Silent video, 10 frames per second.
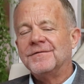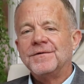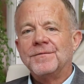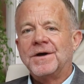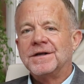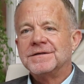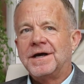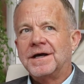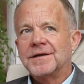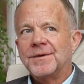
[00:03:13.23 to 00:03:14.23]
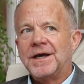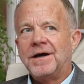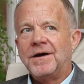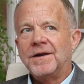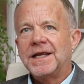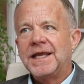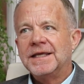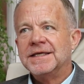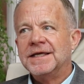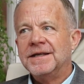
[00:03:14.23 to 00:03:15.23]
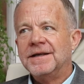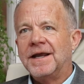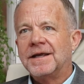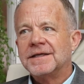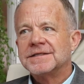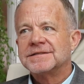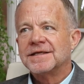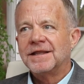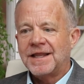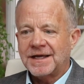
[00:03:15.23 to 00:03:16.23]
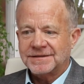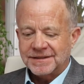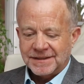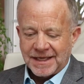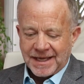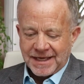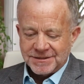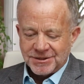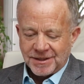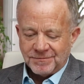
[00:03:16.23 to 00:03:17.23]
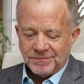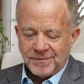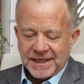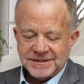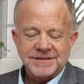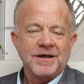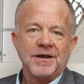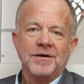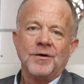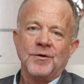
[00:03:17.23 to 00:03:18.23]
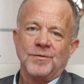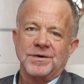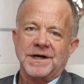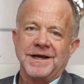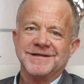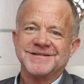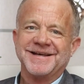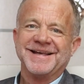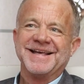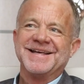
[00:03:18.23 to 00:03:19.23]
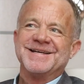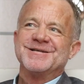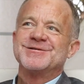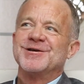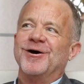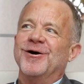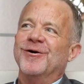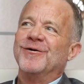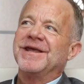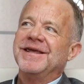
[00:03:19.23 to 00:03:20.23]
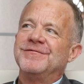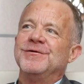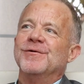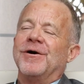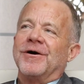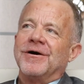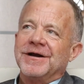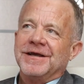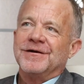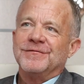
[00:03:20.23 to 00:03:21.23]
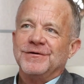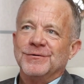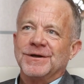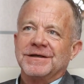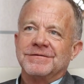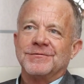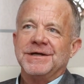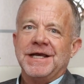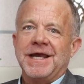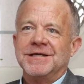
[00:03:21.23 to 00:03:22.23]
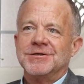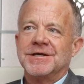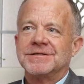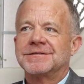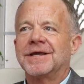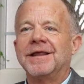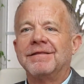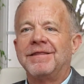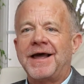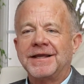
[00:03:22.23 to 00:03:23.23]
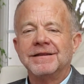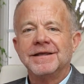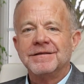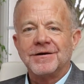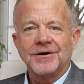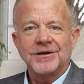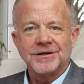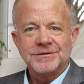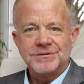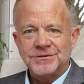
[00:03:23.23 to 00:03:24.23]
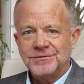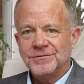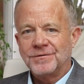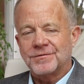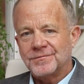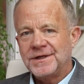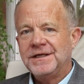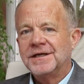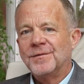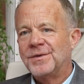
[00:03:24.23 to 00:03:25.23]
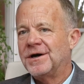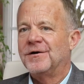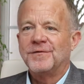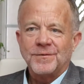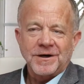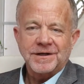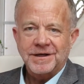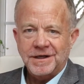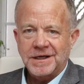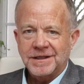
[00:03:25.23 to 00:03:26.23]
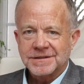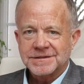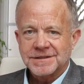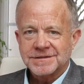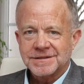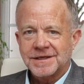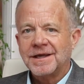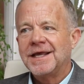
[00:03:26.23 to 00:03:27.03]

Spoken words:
that we want to talk about in selecting the agent based on home price. So if you are interviewing 3 agents, likely they're going to do 3 comparative market analysis,